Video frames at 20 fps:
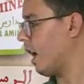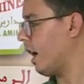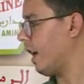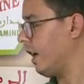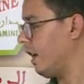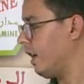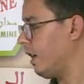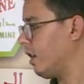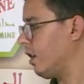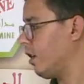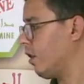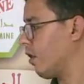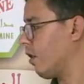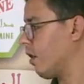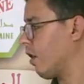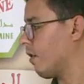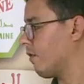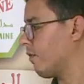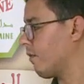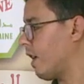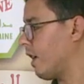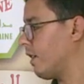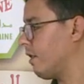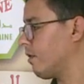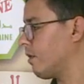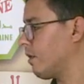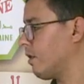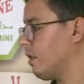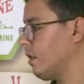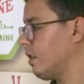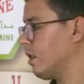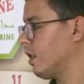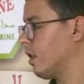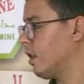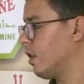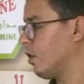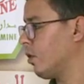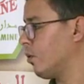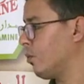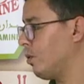inconvenienced.
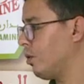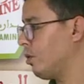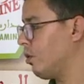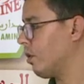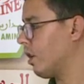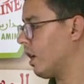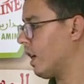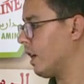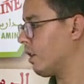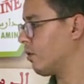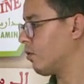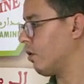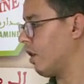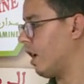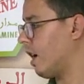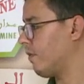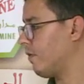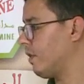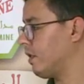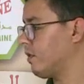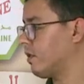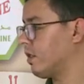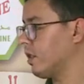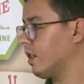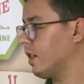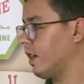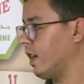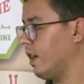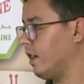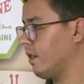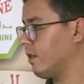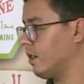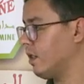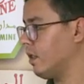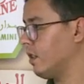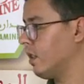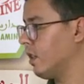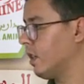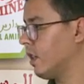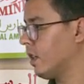Would you like to have it heated?
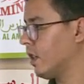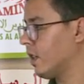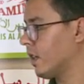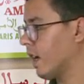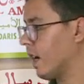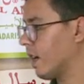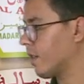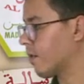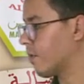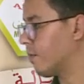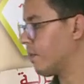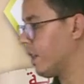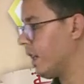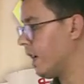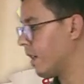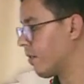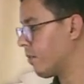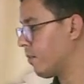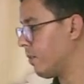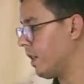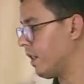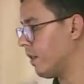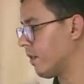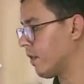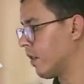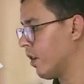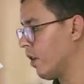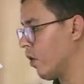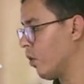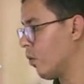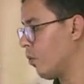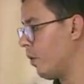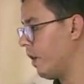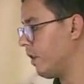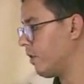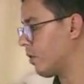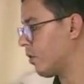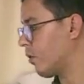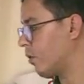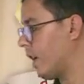Customer, yes, please.
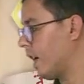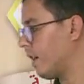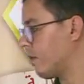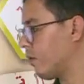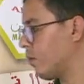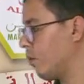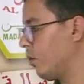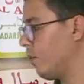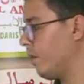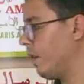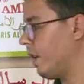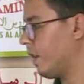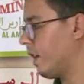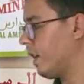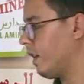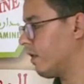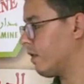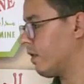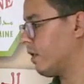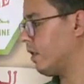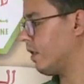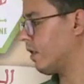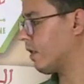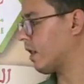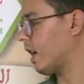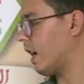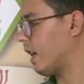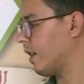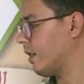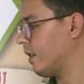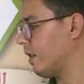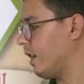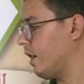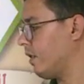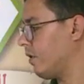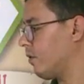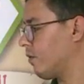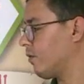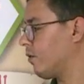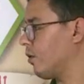Waiter, right, we will get this salad
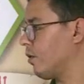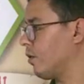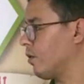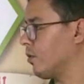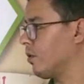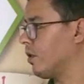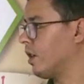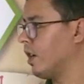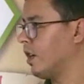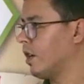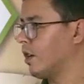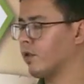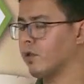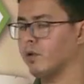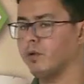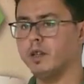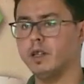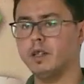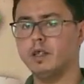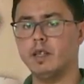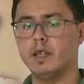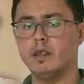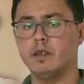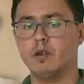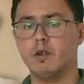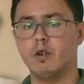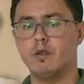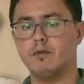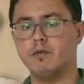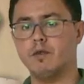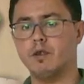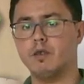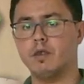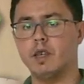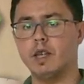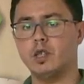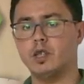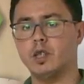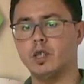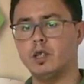heated for you. So here there is a
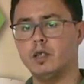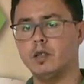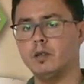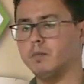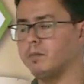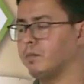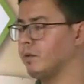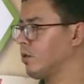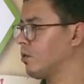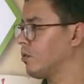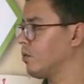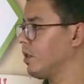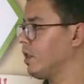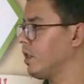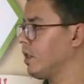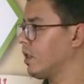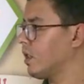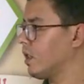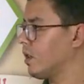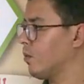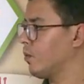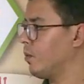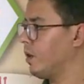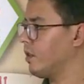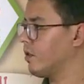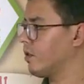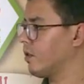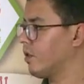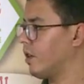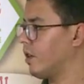conversation between a waiter